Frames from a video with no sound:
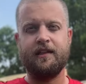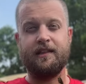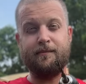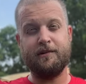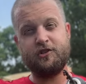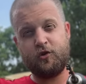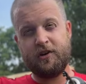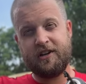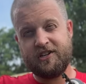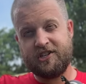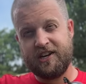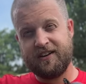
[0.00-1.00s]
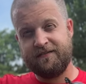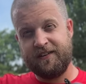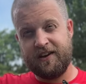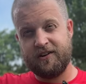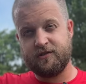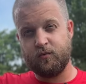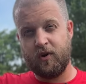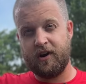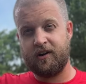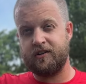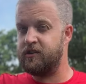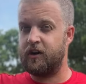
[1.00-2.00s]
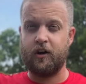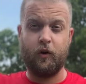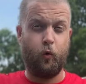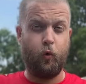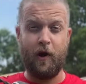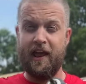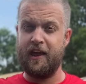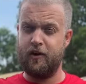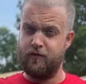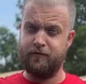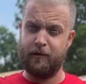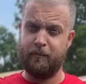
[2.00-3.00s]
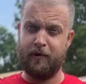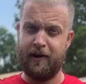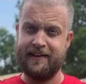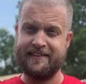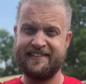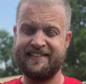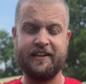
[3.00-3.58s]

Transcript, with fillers: The majority of chicken feeders and waters are way overpriced.